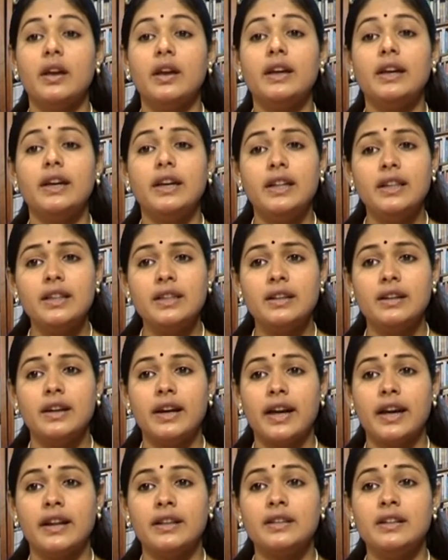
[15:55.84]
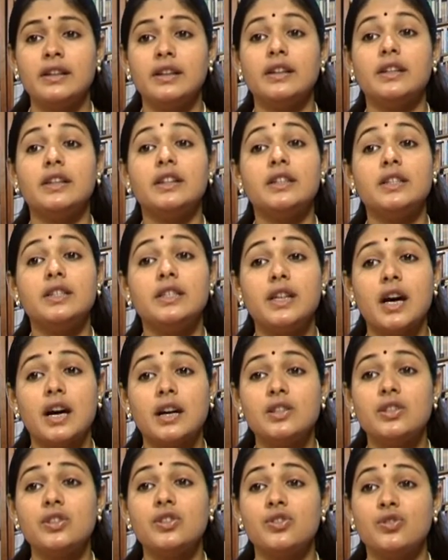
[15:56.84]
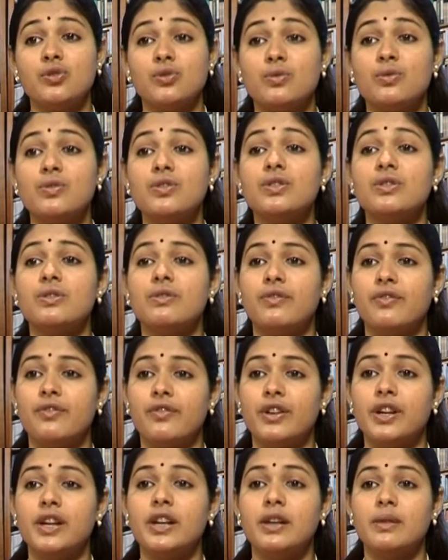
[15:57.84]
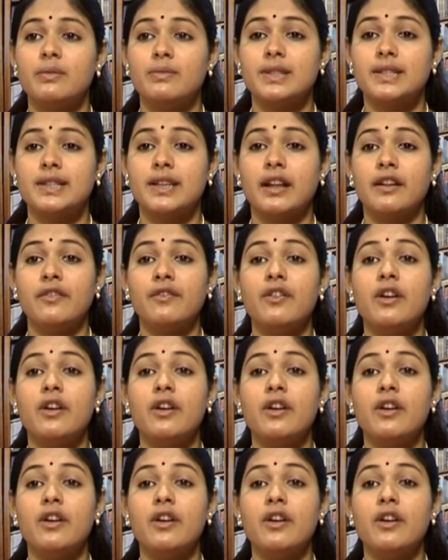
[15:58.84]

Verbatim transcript: In the end, he does choose to free himself